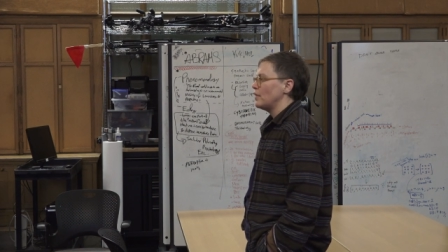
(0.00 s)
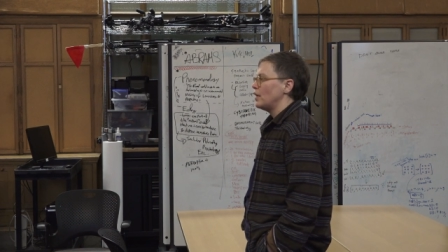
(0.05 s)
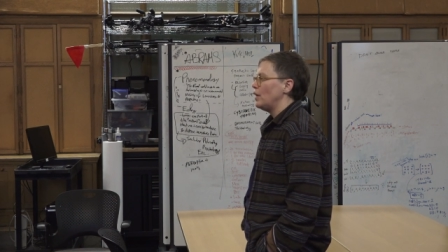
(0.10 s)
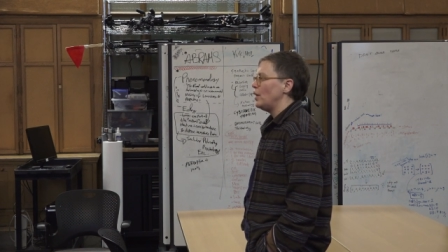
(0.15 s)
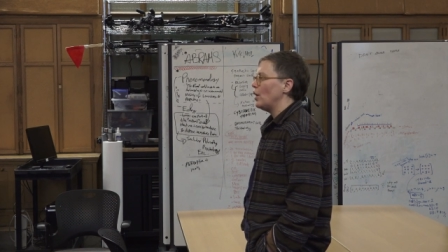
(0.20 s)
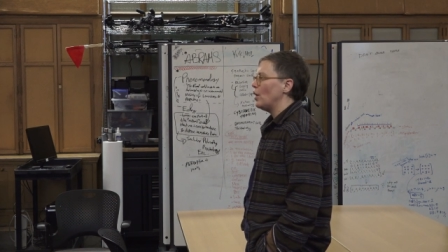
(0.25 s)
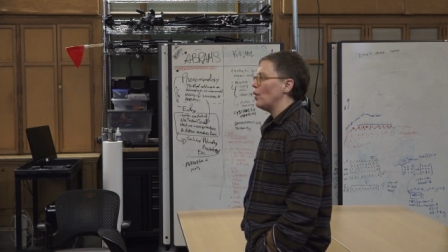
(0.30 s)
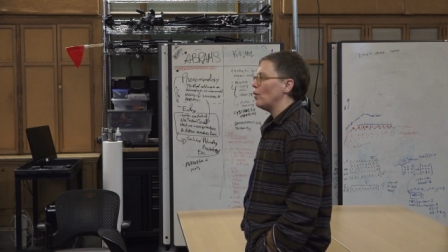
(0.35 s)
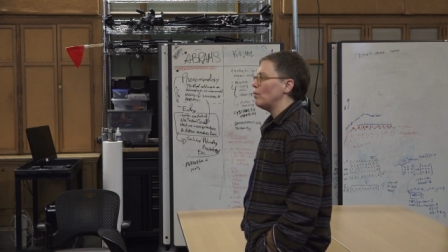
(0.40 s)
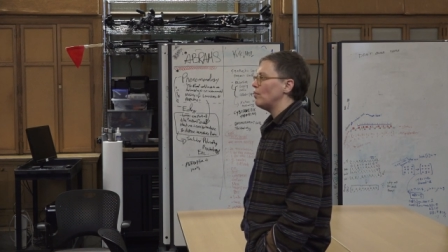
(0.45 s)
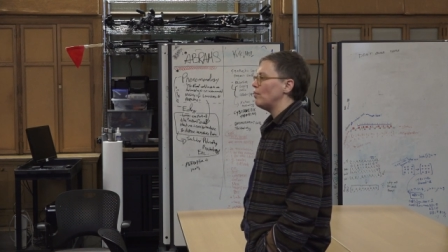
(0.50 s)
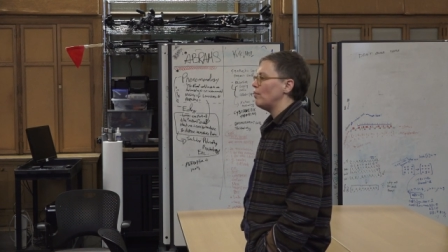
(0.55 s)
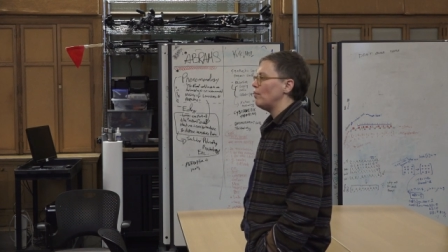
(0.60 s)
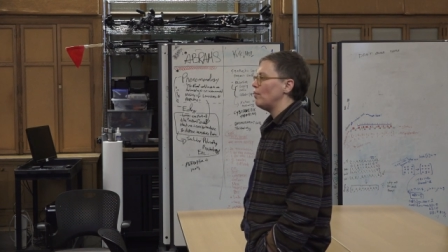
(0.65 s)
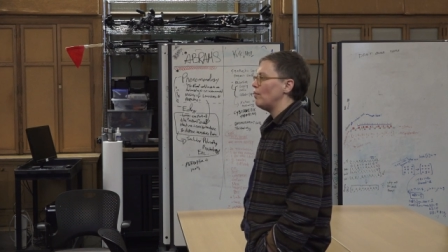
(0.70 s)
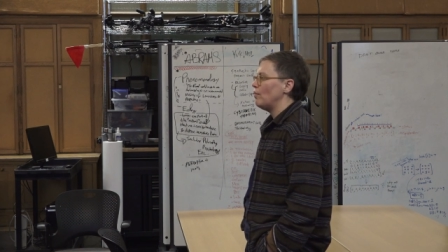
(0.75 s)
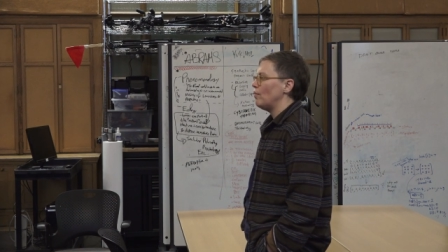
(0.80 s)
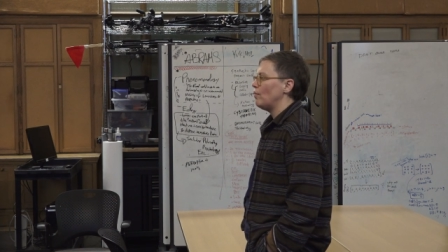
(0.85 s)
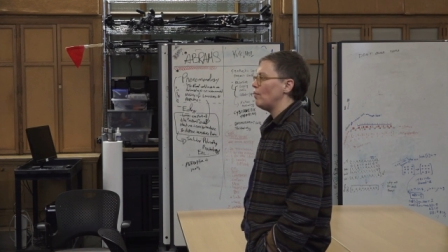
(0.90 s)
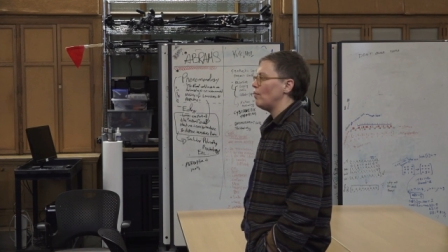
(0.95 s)
you know,
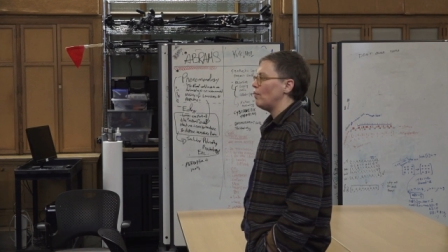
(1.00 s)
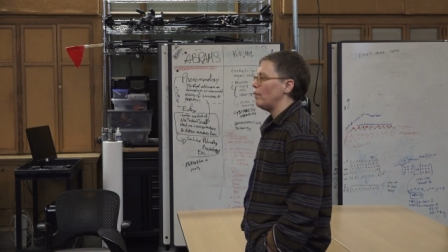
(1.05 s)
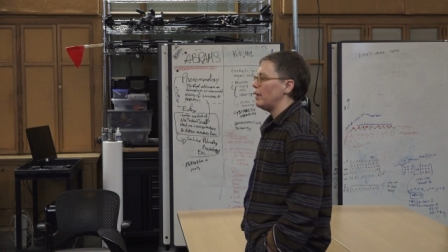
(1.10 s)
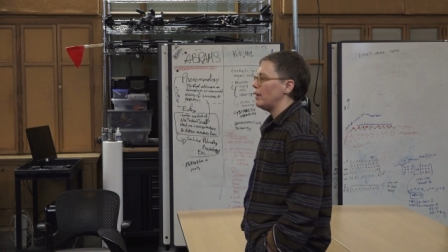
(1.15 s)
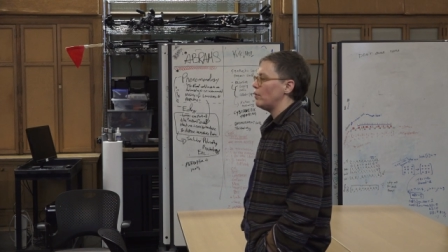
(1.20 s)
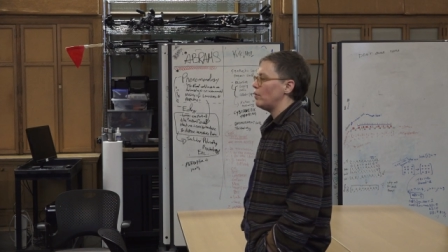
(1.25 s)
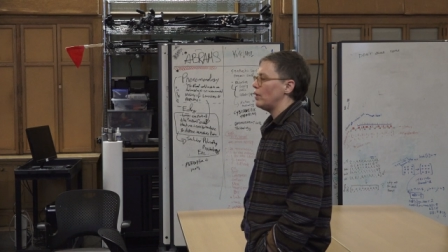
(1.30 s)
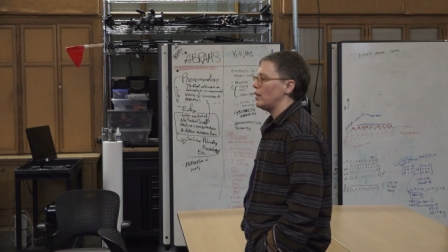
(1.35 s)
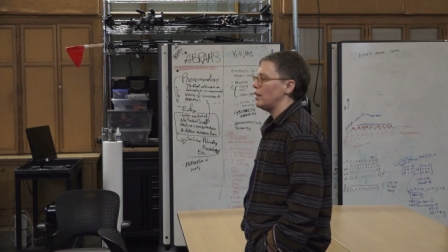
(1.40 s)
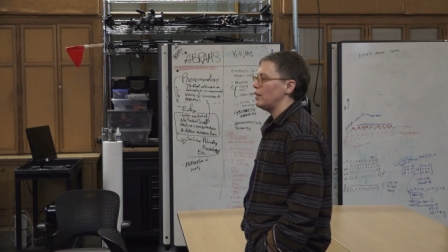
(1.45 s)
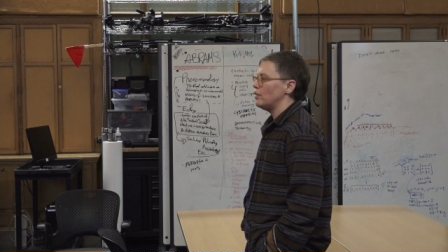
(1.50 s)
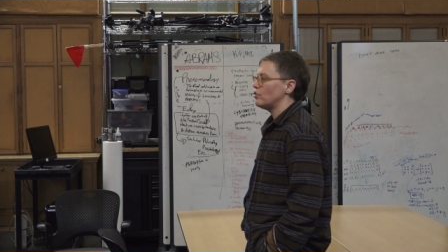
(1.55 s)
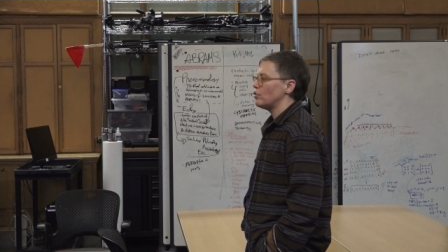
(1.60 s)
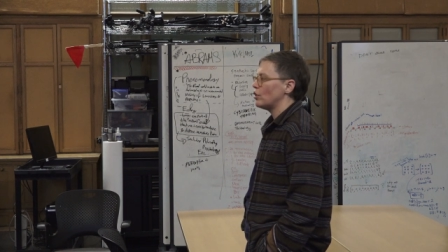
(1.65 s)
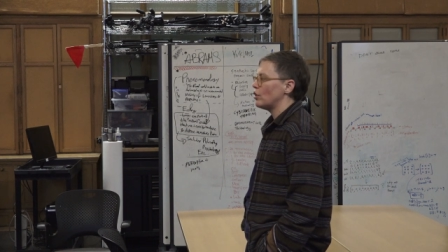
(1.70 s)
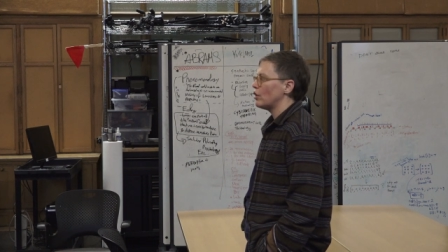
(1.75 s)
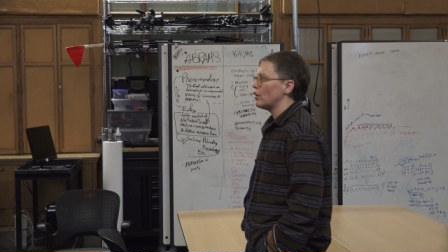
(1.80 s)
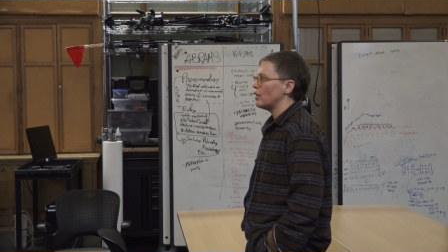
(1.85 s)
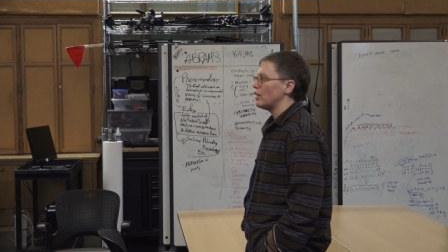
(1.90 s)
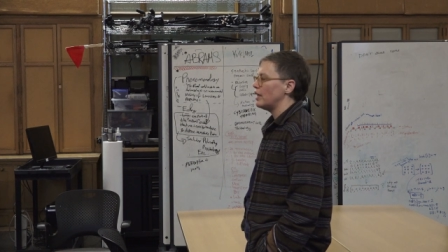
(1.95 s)

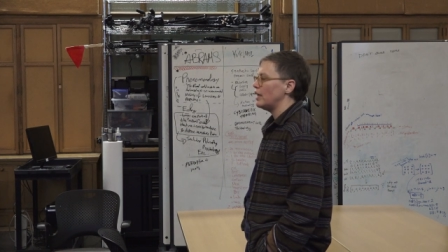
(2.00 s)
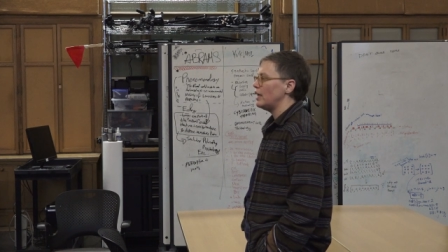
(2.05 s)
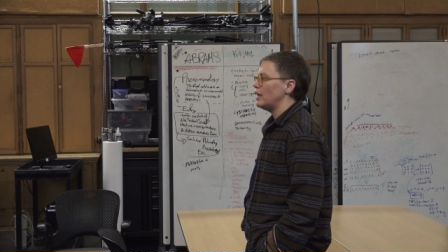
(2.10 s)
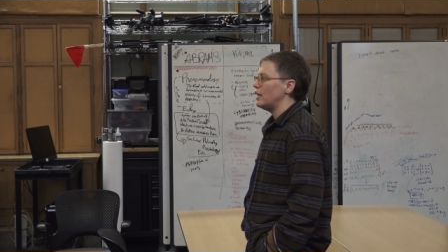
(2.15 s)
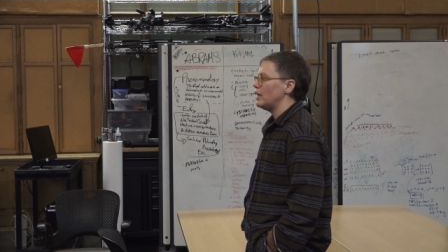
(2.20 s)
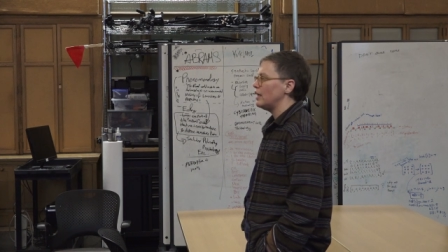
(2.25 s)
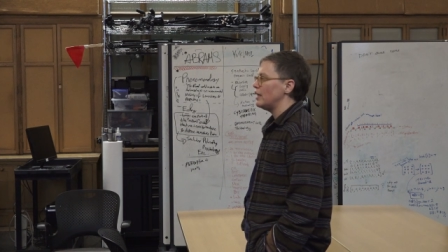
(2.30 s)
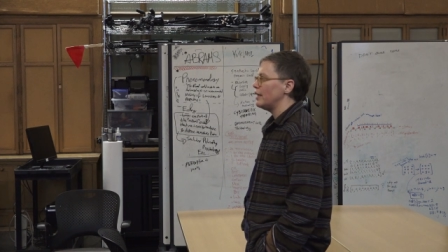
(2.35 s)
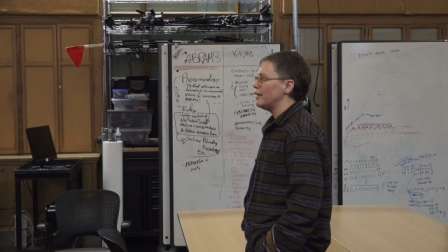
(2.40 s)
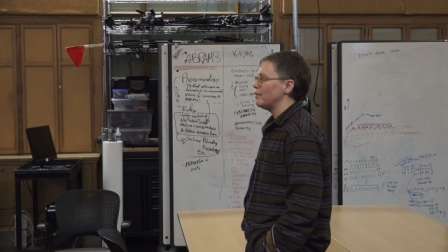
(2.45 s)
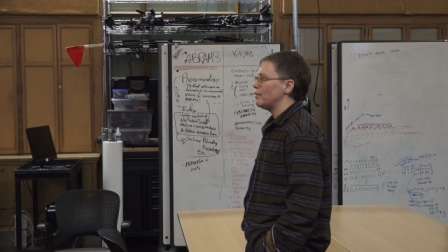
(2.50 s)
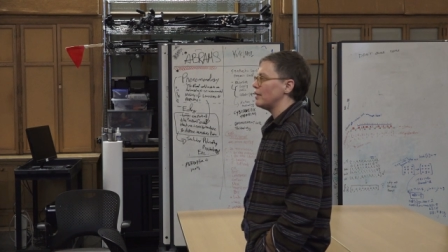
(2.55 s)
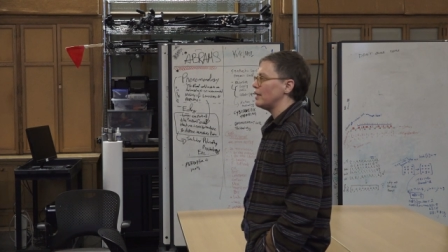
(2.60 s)
internally,